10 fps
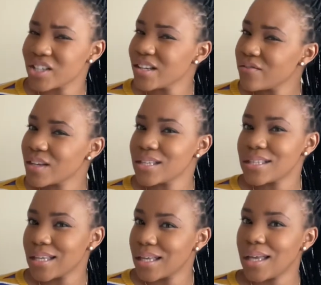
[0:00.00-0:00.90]
and if you can
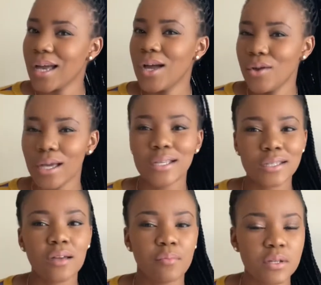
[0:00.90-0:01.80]
see
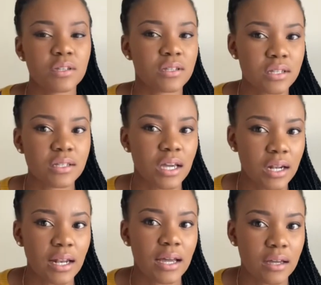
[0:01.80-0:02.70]
a business that's kind
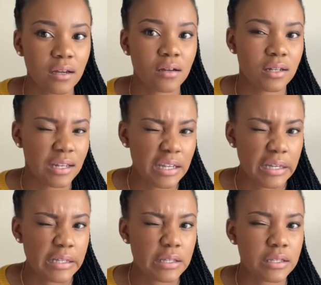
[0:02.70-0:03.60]
of
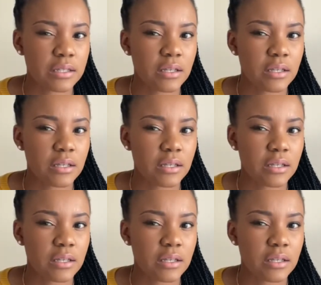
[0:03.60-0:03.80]
needs